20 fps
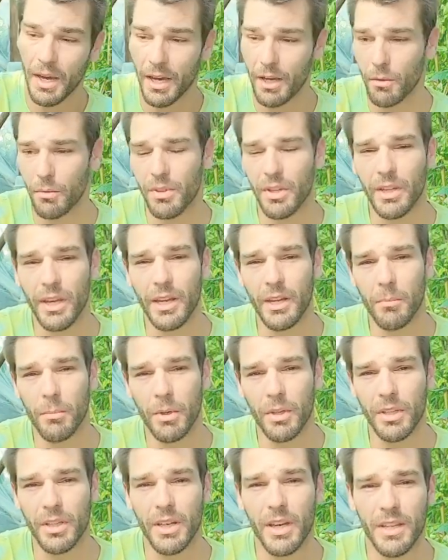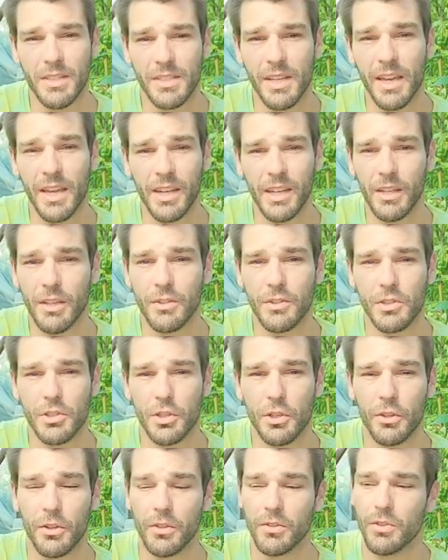I don't think anybody has any
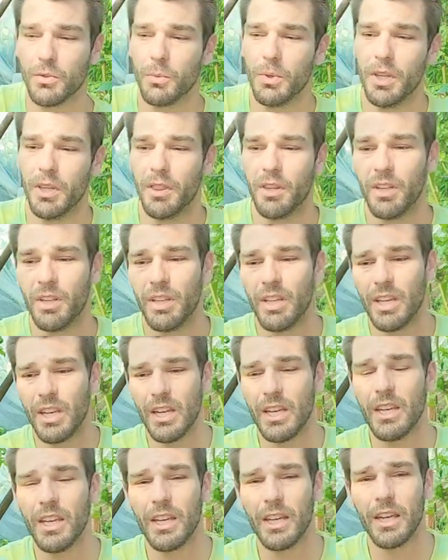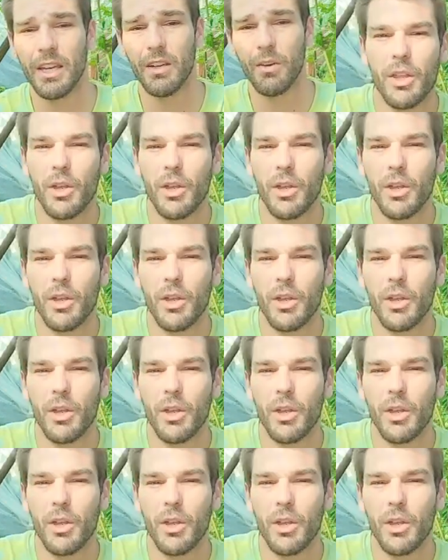concerns with eating it.